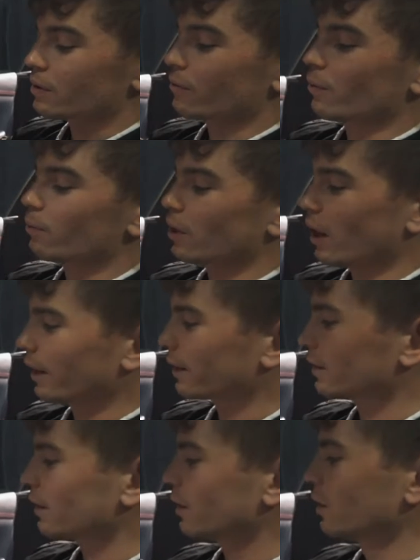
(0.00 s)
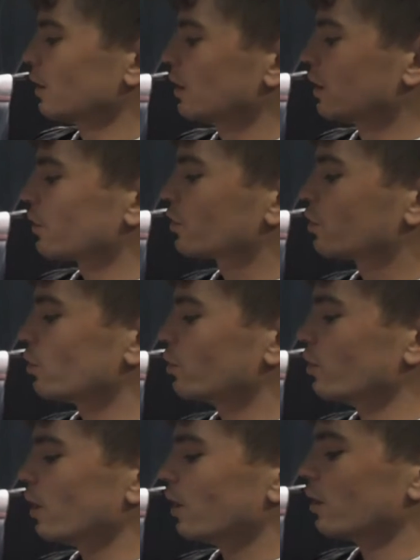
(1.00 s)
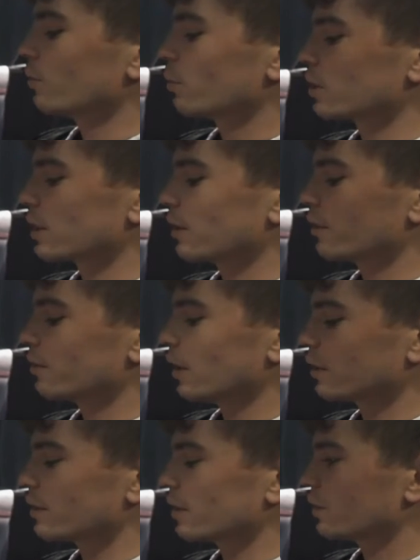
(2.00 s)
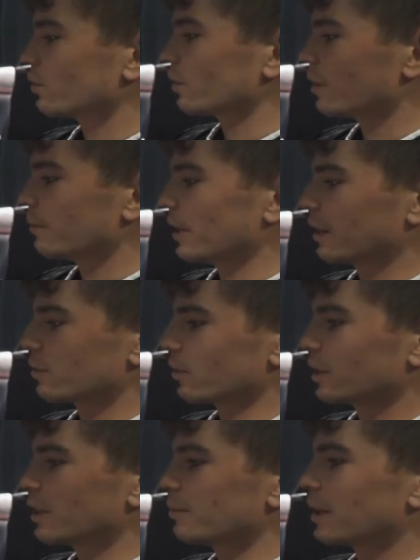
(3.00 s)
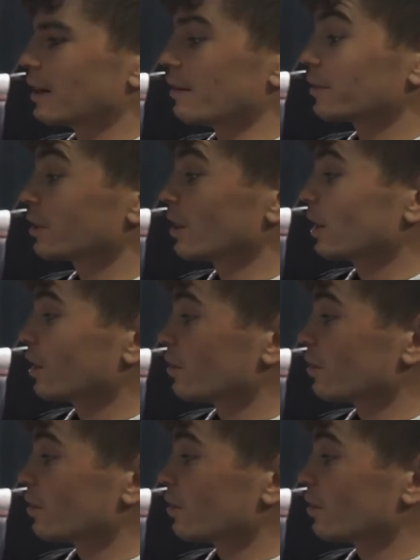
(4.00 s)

from what I can tell to what's in the Vantage or DBS or DB11.